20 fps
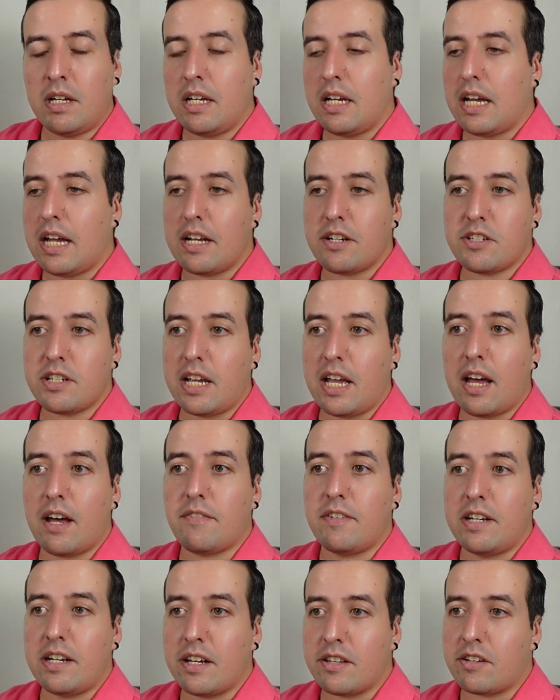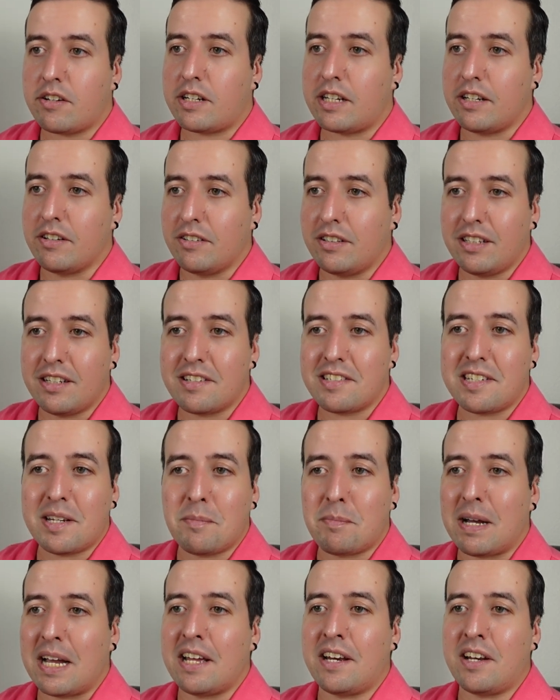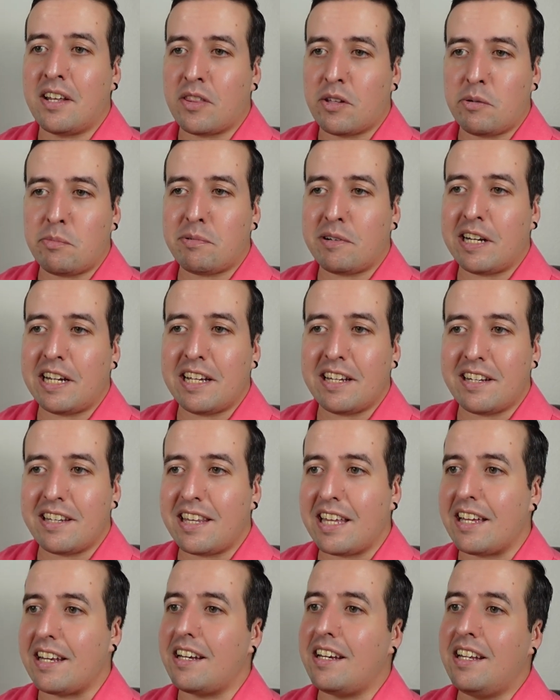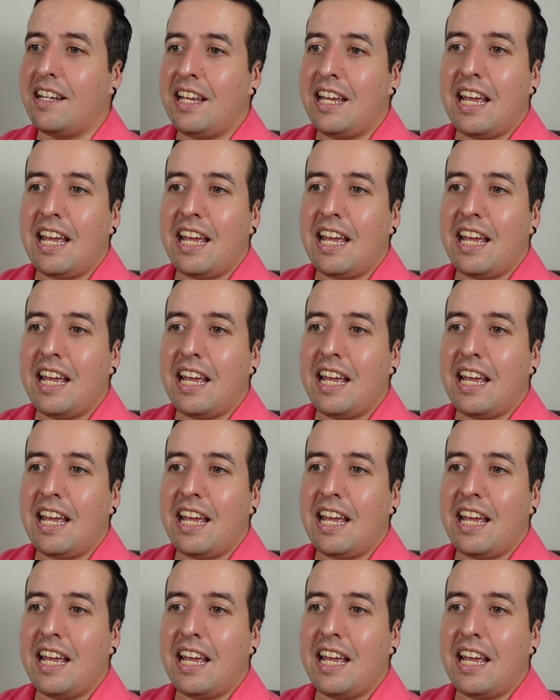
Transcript: I actually have another kilt listed by another brand that